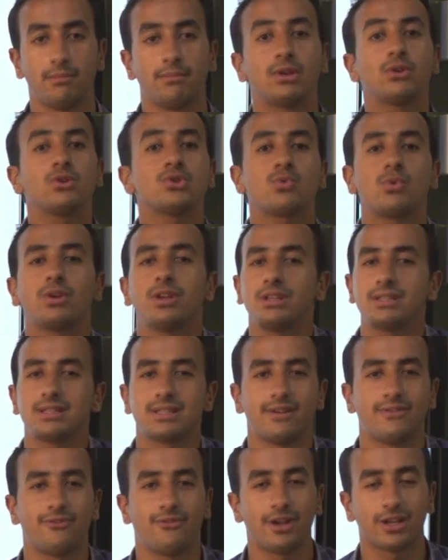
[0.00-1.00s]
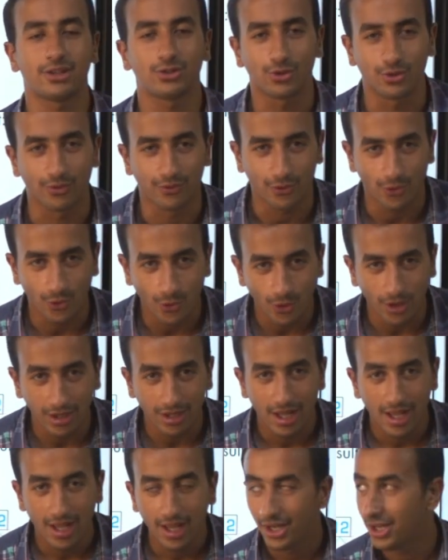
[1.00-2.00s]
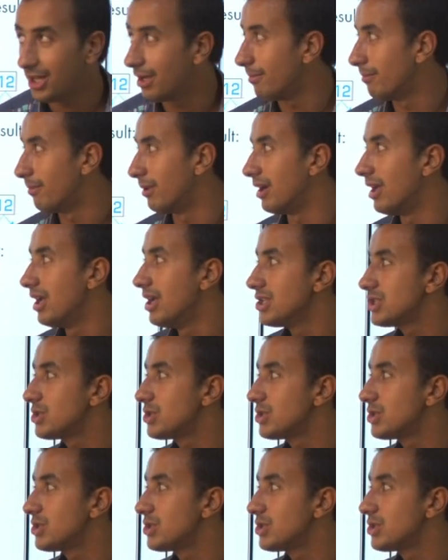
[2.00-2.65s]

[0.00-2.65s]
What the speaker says: because 1 is a factor of all number.